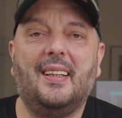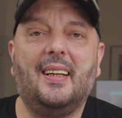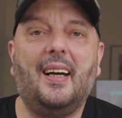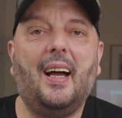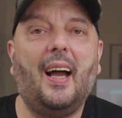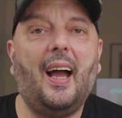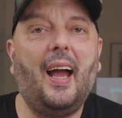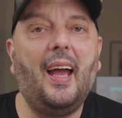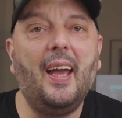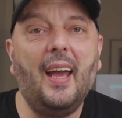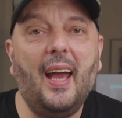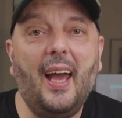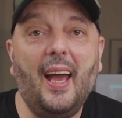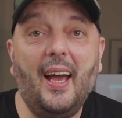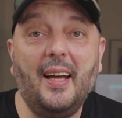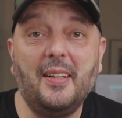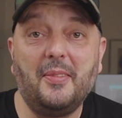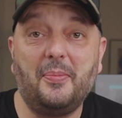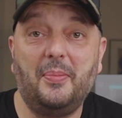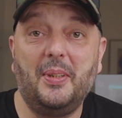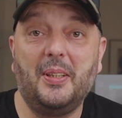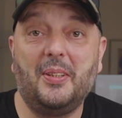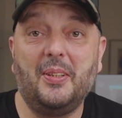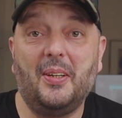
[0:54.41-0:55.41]
I
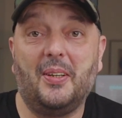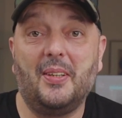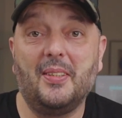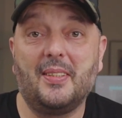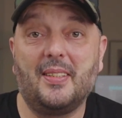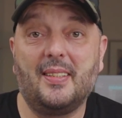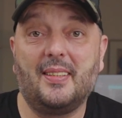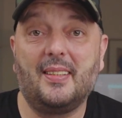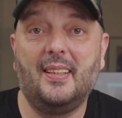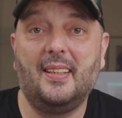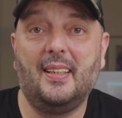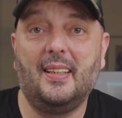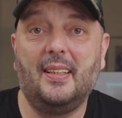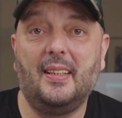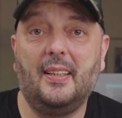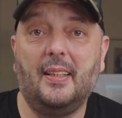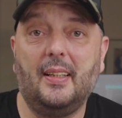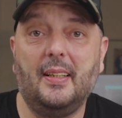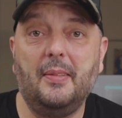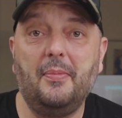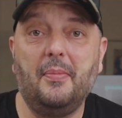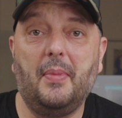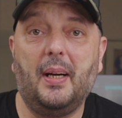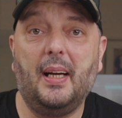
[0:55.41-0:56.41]
had, because
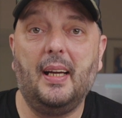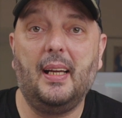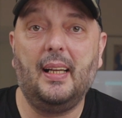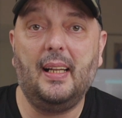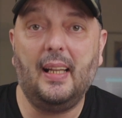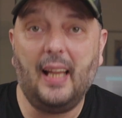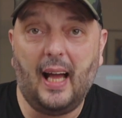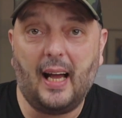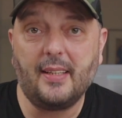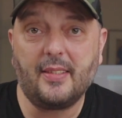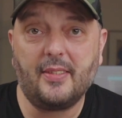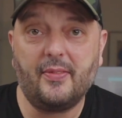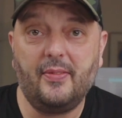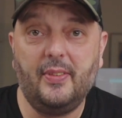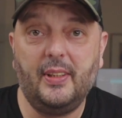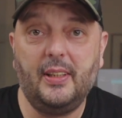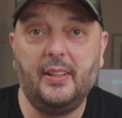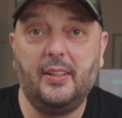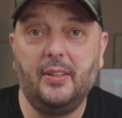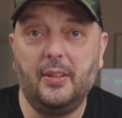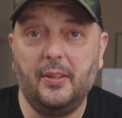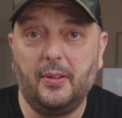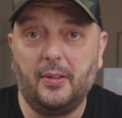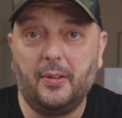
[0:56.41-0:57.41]
in my last
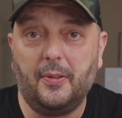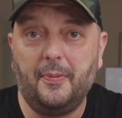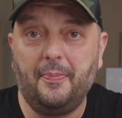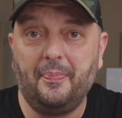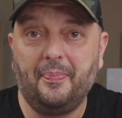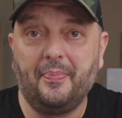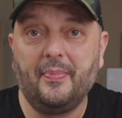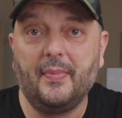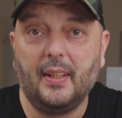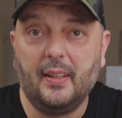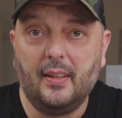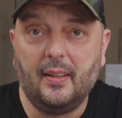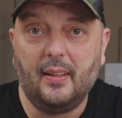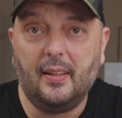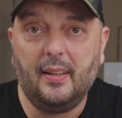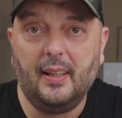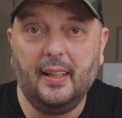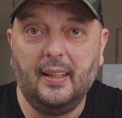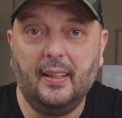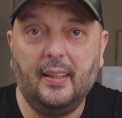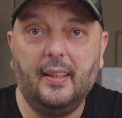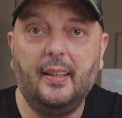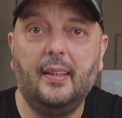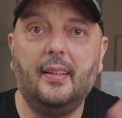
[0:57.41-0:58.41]
video,
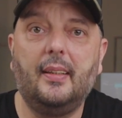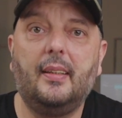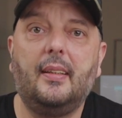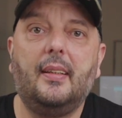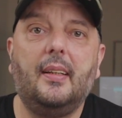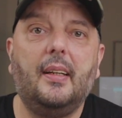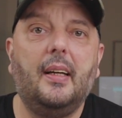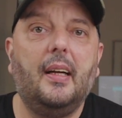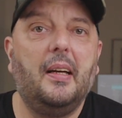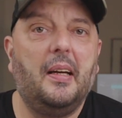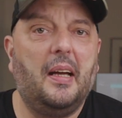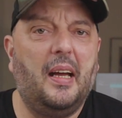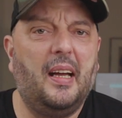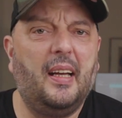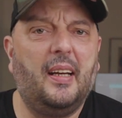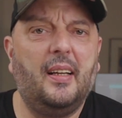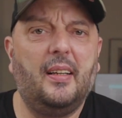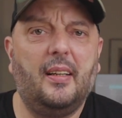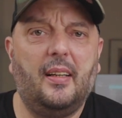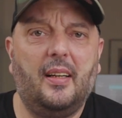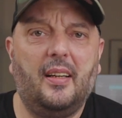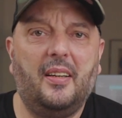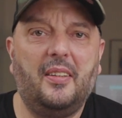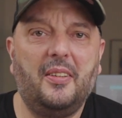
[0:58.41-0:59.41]
link here, I
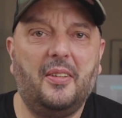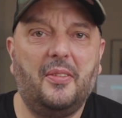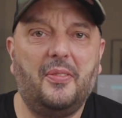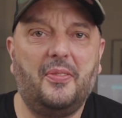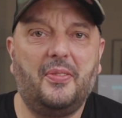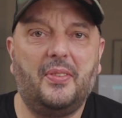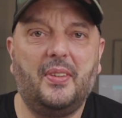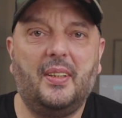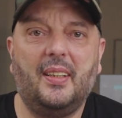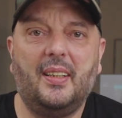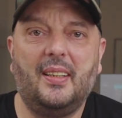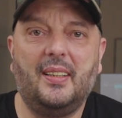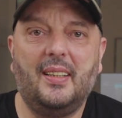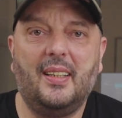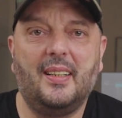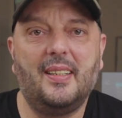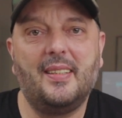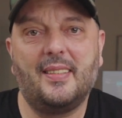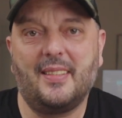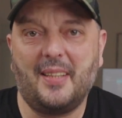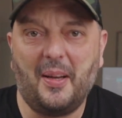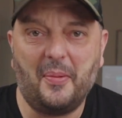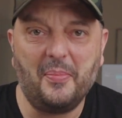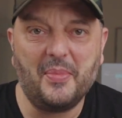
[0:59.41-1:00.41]
get a lot of
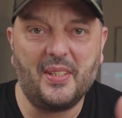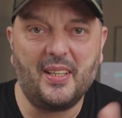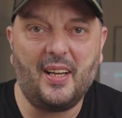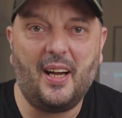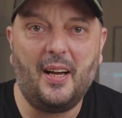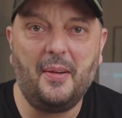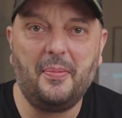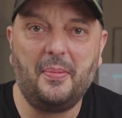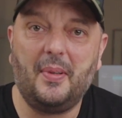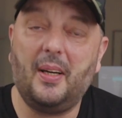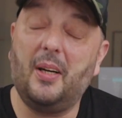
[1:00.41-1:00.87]
thumbs up.